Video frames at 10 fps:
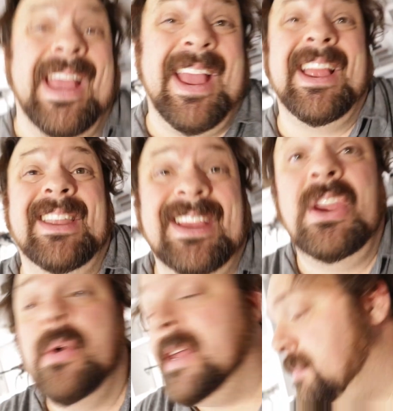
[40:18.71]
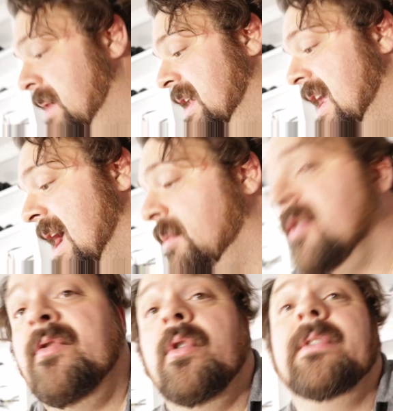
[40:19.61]
and a U S B
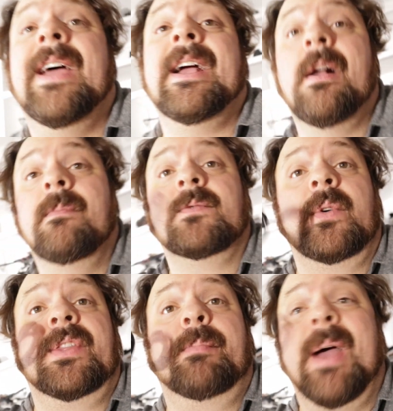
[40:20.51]
adapter for that, comes with the